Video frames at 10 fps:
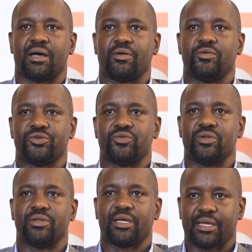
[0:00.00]
which
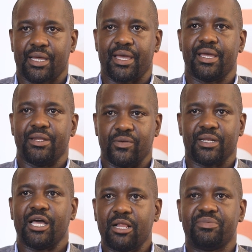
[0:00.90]

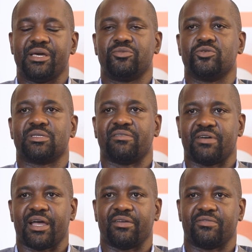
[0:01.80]
will help them to
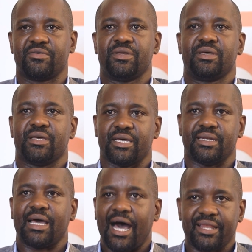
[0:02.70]
survive
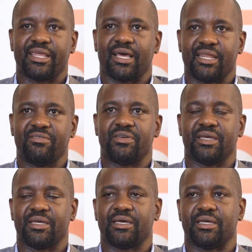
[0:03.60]
and earn their
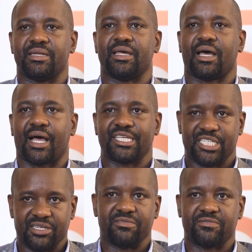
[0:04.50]
living and
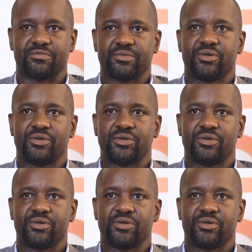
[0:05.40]
achieve